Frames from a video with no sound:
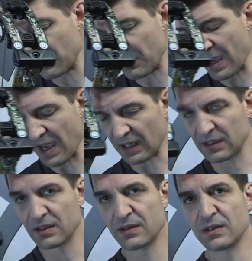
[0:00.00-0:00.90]
the
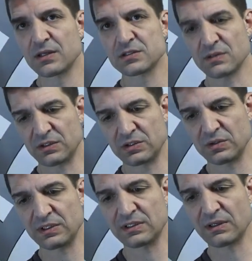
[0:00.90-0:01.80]
back. So I do
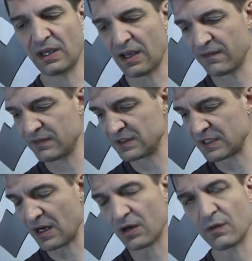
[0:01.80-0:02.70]
need to have this
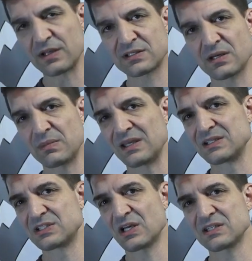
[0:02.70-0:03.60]
arrowrest come
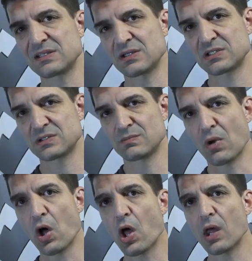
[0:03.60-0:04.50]
in just a
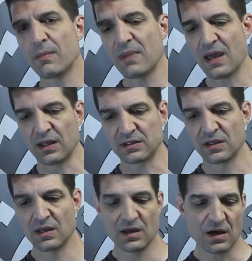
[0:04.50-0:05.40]
small amount,
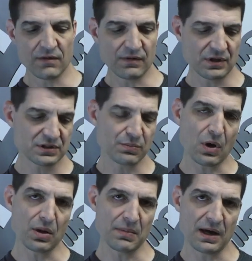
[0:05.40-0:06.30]
a very
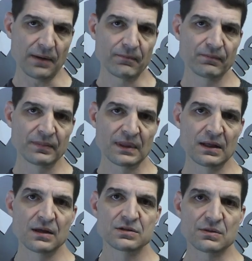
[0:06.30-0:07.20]
small amount.
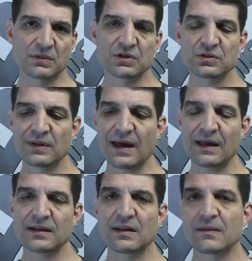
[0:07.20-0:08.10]
So I'm going to do
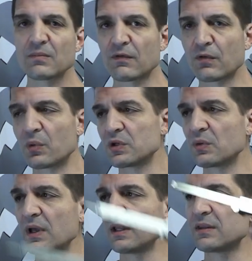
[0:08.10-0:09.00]
that before we
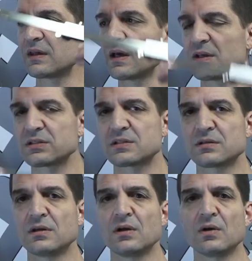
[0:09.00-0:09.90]
do anything else
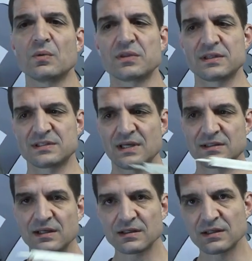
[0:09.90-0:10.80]
with the
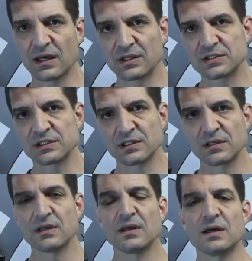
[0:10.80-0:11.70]
set technology
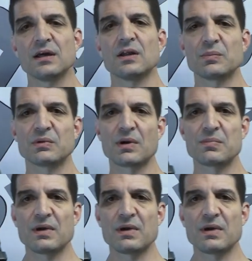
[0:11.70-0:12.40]
and I'll be right